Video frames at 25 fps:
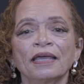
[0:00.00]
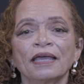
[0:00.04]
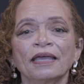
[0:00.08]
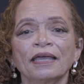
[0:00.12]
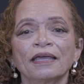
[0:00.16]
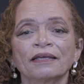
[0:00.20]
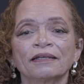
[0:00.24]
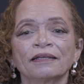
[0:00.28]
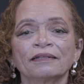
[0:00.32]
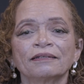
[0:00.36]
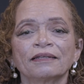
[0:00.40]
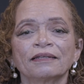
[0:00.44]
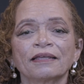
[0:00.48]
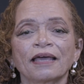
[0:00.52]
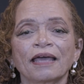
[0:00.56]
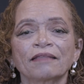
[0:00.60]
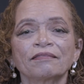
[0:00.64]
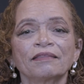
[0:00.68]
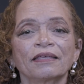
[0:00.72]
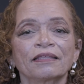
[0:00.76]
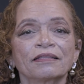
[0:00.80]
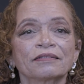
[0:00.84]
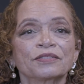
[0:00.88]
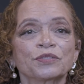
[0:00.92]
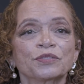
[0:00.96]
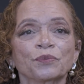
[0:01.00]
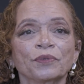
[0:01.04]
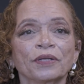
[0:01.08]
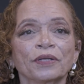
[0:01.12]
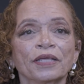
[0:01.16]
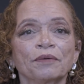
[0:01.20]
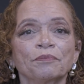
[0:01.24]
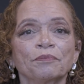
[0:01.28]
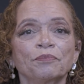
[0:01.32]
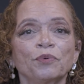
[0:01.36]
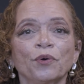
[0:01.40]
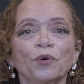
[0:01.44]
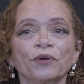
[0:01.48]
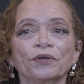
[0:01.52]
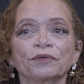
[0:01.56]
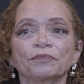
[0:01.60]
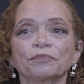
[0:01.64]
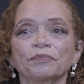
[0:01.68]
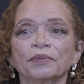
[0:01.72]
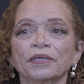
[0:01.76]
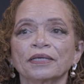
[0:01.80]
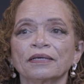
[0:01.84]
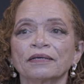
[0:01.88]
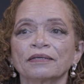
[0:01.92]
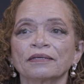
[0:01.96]
And I think it's really important
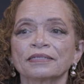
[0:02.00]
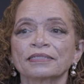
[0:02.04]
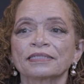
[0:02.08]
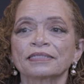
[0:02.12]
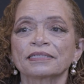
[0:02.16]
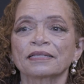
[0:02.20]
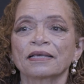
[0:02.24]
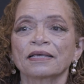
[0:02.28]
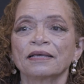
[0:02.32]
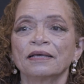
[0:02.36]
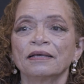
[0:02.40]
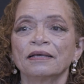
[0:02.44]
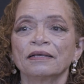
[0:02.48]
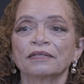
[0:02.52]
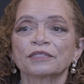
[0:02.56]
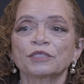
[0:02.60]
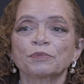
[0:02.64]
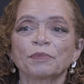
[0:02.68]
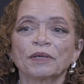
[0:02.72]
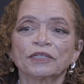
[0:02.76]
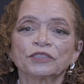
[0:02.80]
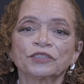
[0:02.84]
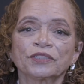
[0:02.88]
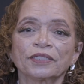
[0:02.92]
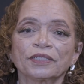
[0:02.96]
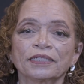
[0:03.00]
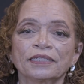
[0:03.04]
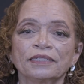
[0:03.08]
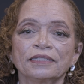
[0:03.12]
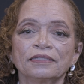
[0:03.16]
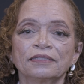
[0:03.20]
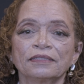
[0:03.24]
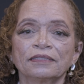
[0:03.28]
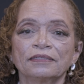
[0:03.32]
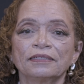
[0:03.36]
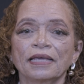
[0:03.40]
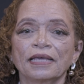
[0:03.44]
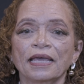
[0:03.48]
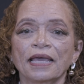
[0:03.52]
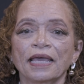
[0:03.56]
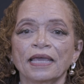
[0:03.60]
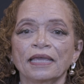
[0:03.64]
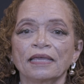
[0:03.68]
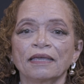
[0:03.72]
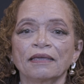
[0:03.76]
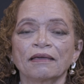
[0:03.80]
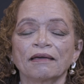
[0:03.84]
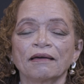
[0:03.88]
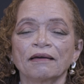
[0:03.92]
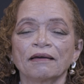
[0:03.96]
because, especially
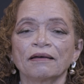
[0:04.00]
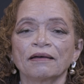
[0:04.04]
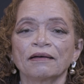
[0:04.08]
today,